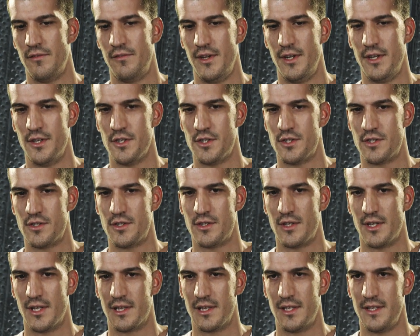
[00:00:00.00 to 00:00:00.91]
finish
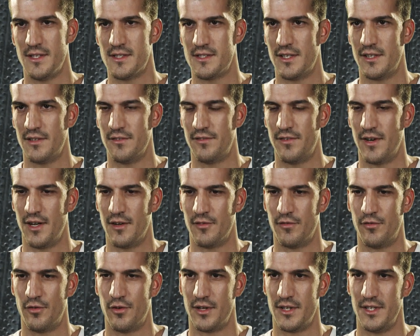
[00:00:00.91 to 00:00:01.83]
at least at the Final
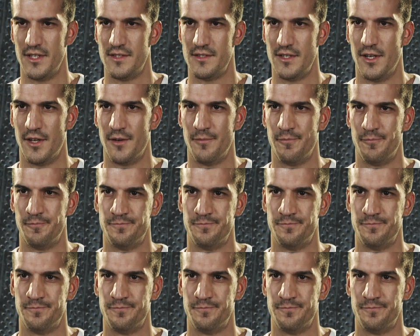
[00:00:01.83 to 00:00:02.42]
Four this year.